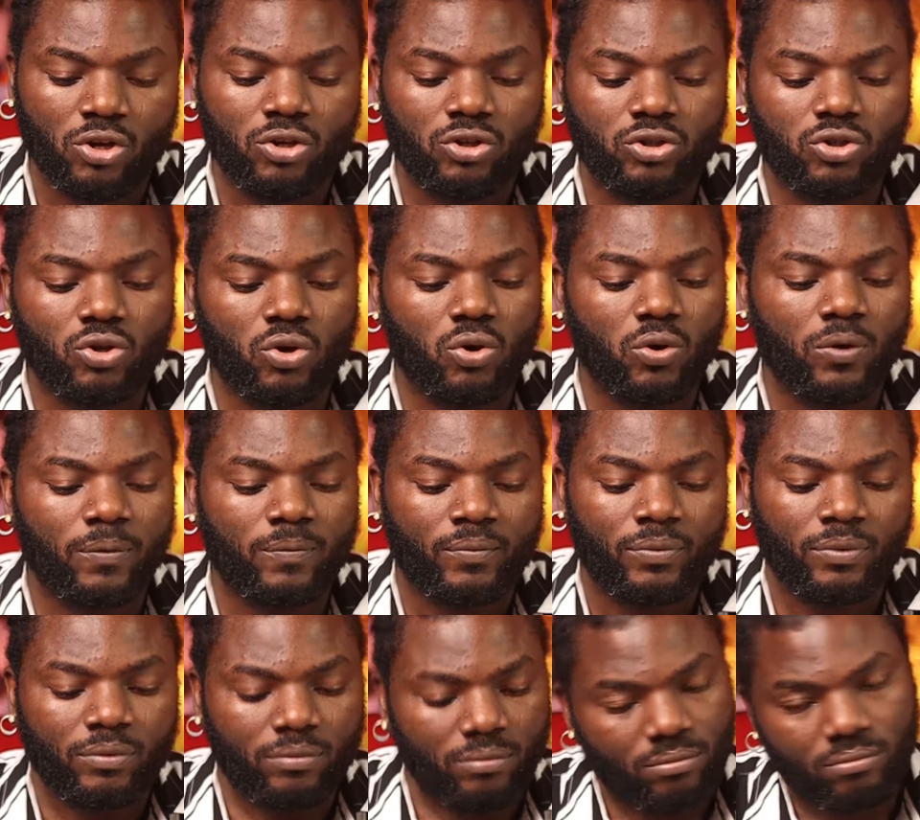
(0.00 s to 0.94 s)

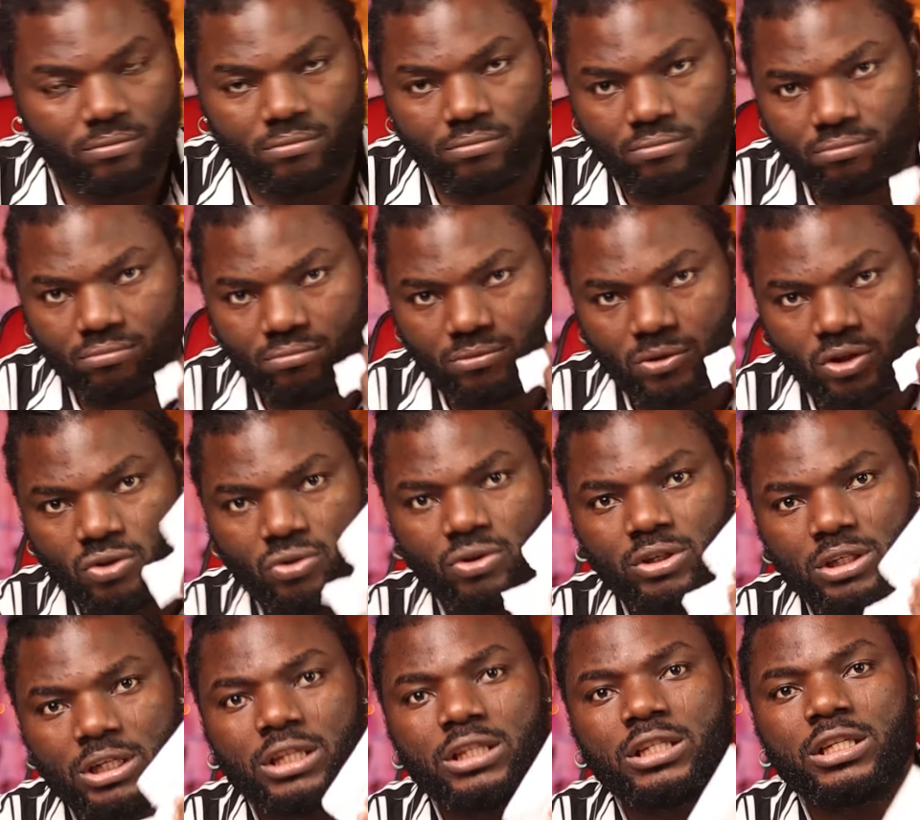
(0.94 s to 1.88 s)
So you
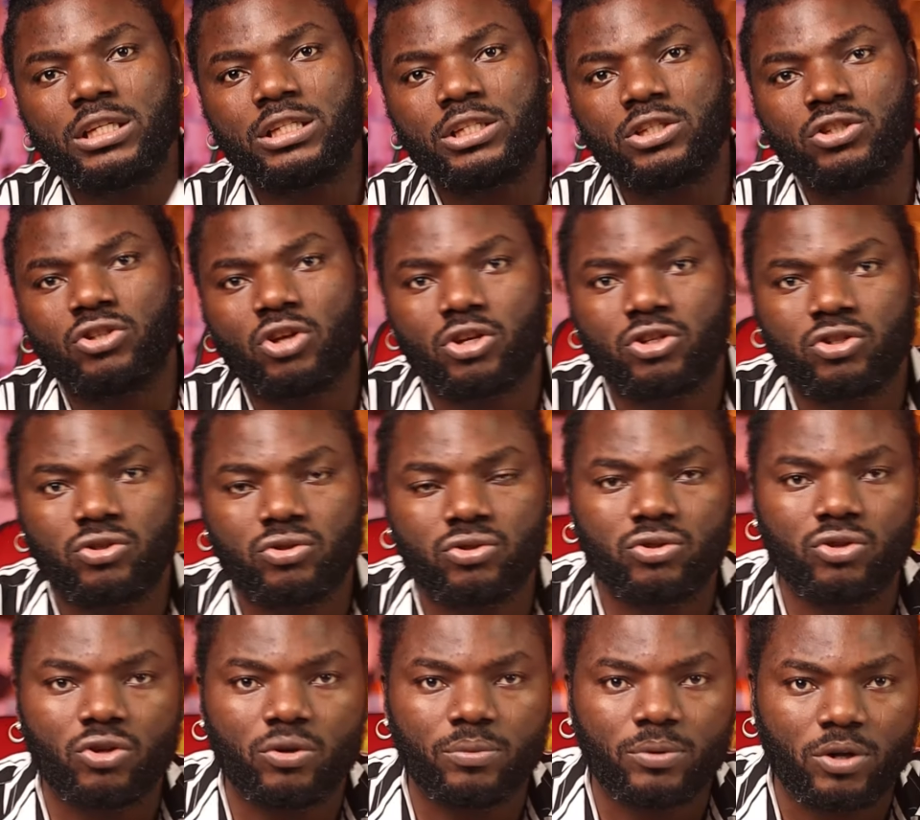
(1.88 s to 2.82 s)
need this in your
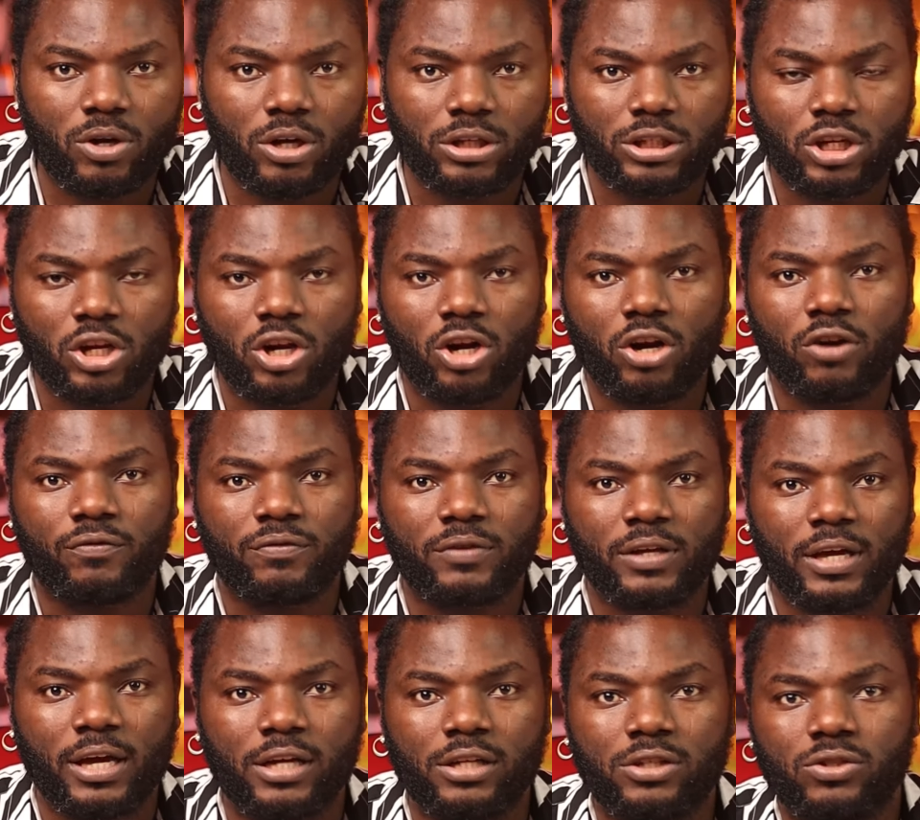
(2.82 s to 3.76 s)
studio because a lot of
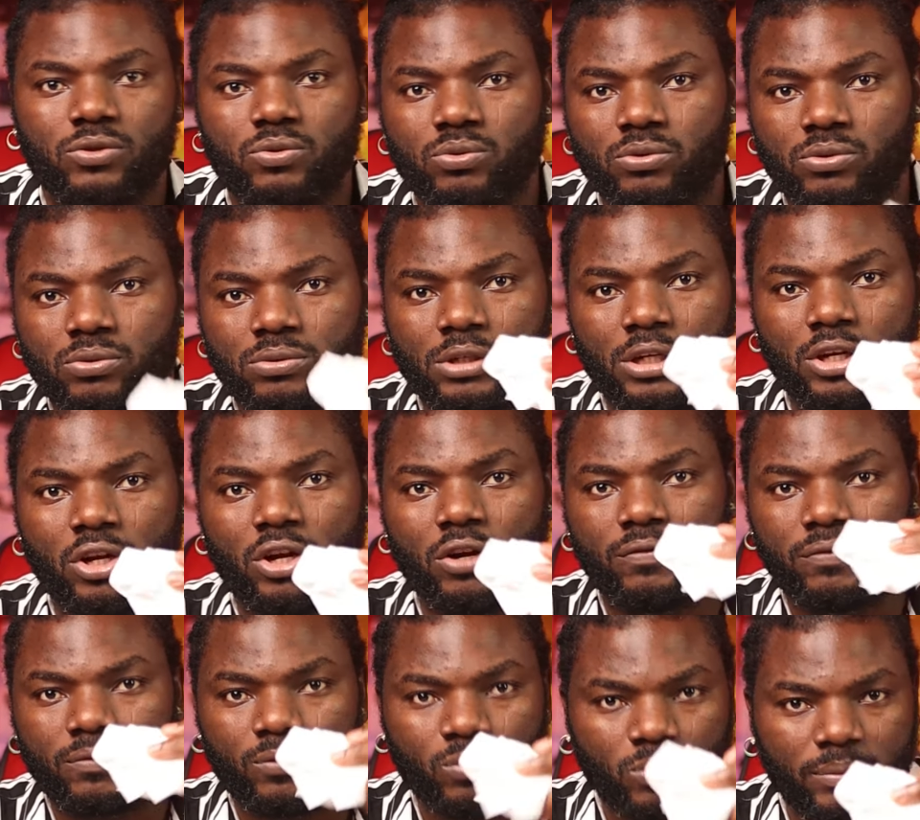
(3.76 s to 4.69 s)
girls, a
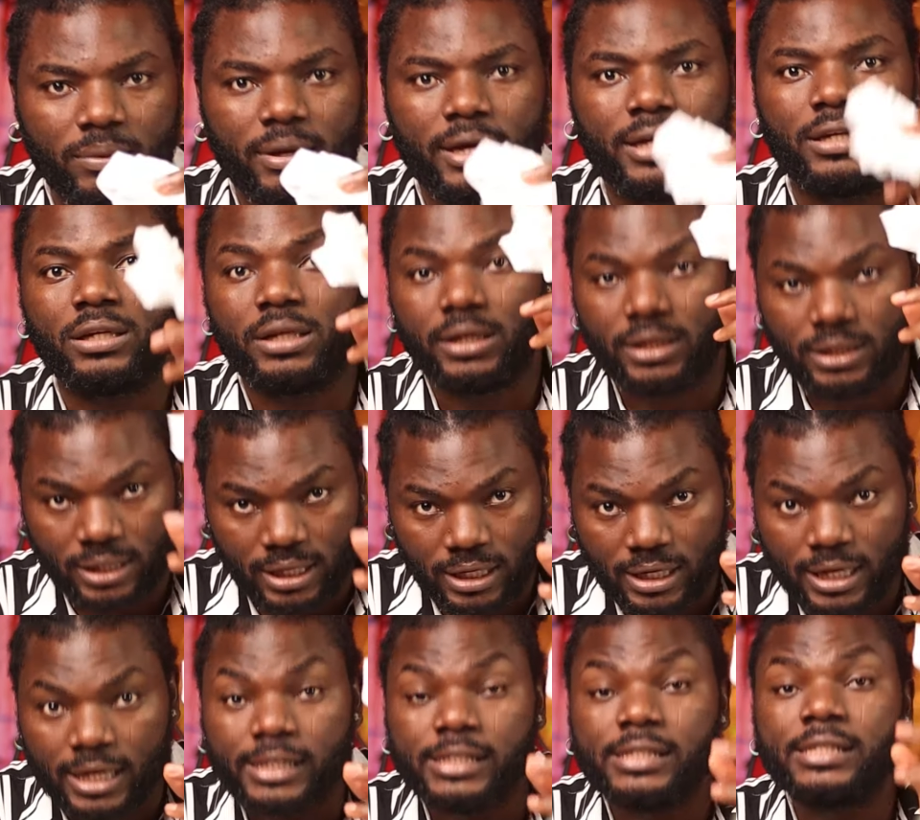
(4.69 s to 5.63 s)
lot of women,
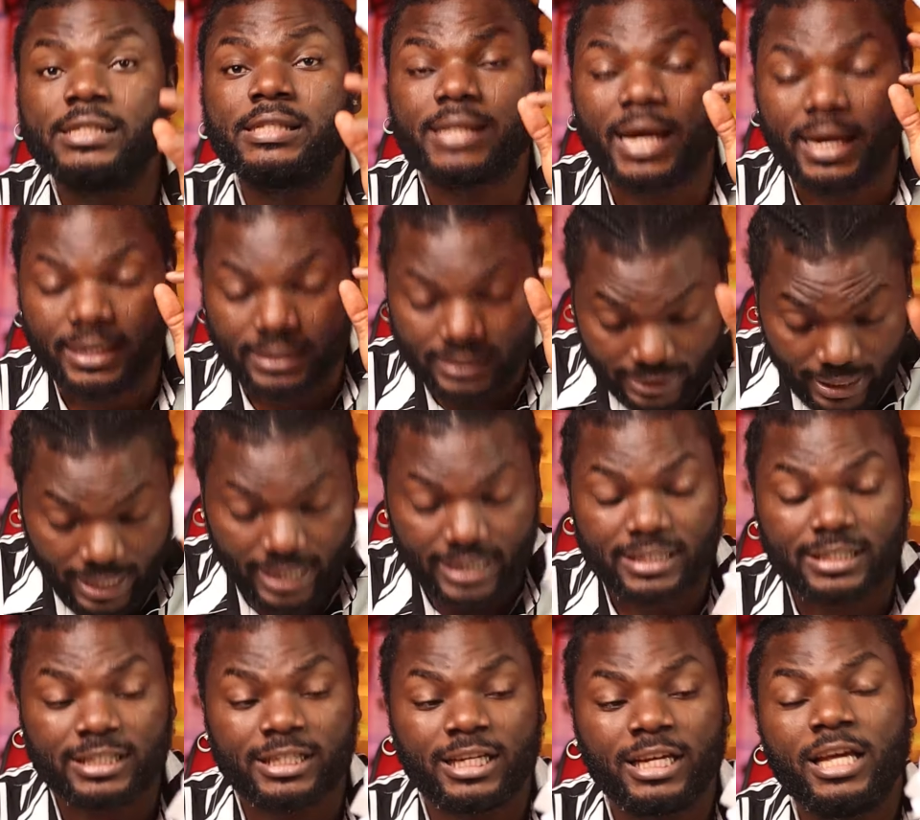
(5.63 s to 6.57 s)
ladies and the
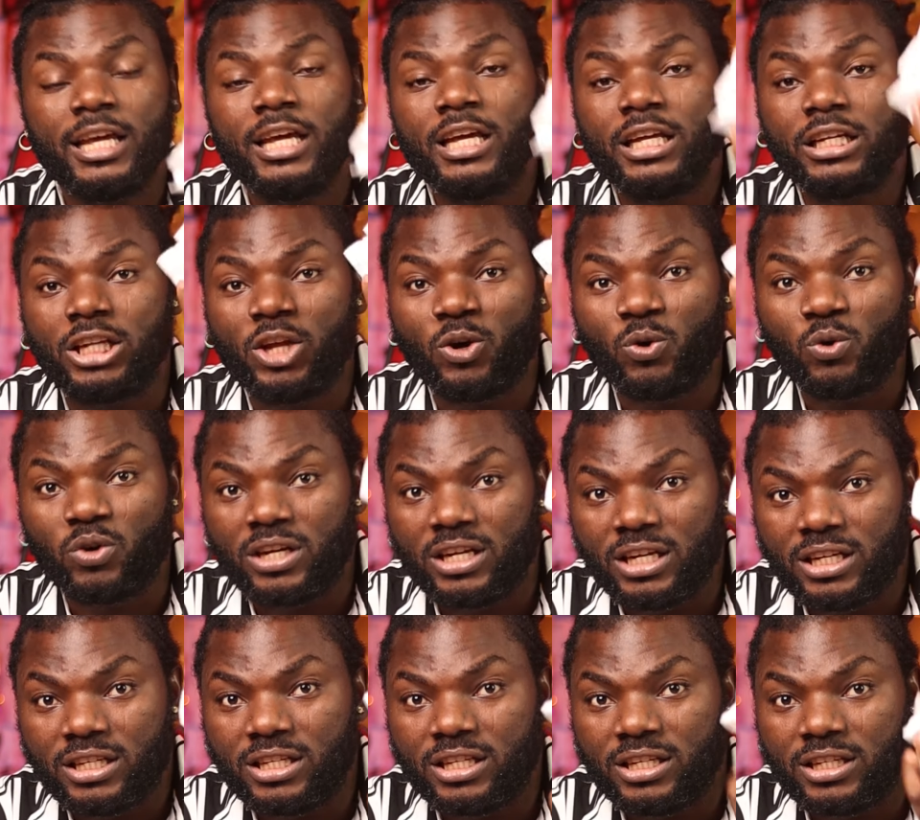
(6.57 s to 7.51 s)
rest, they will
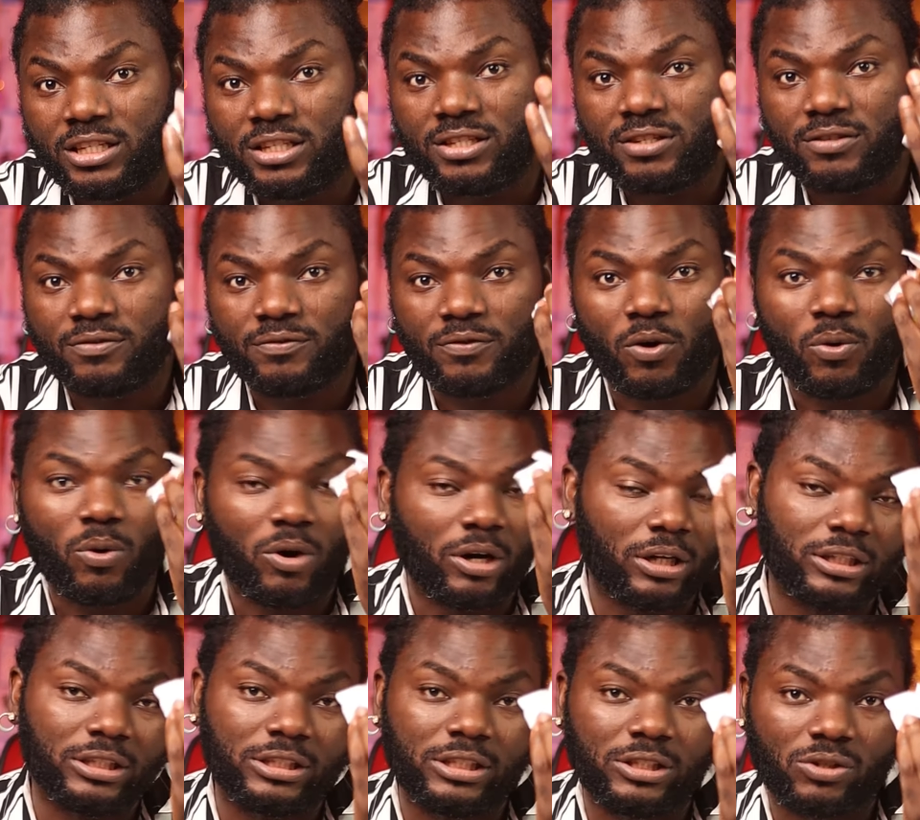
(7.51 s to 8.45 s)
need it for
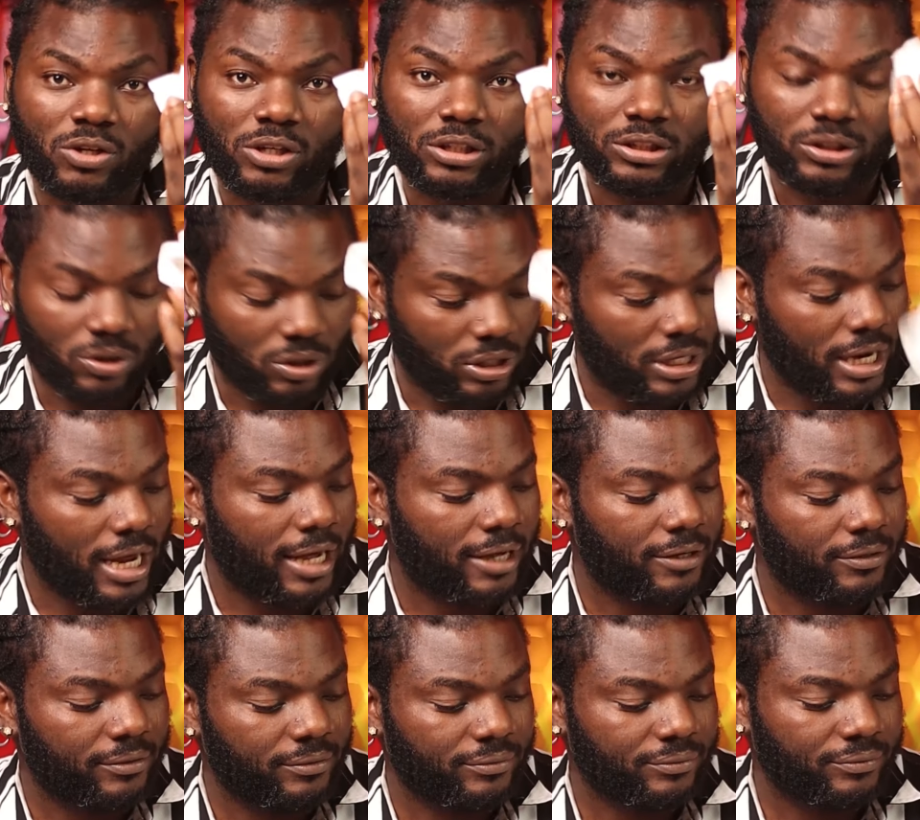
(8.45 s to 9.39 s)
one reason or the
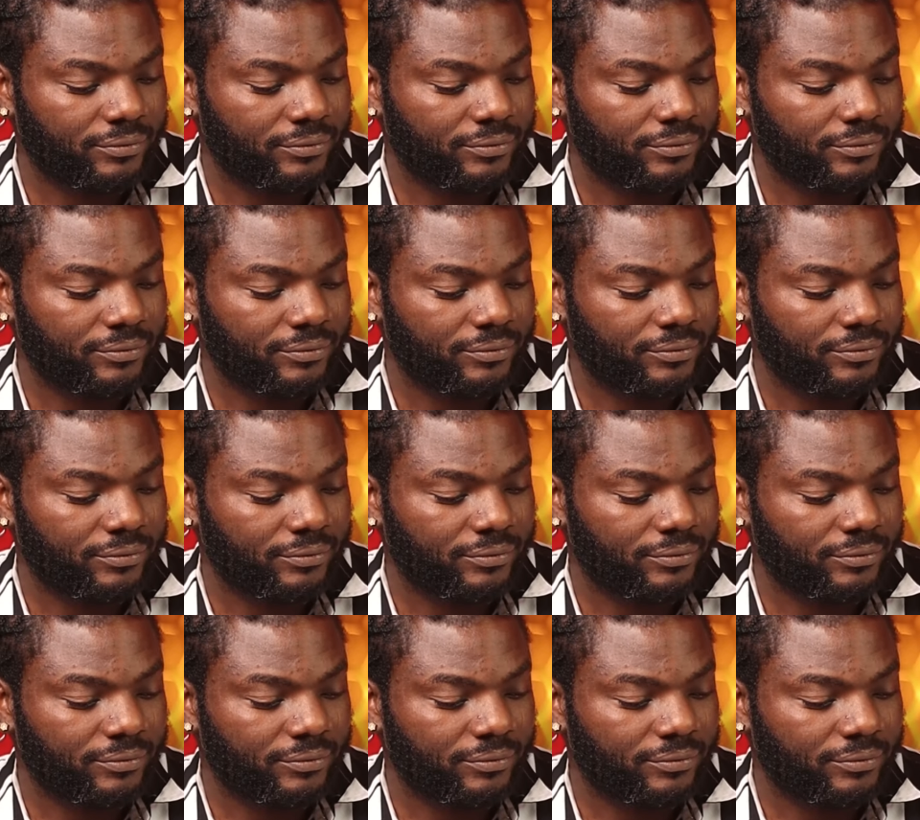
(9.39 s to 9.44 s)
other.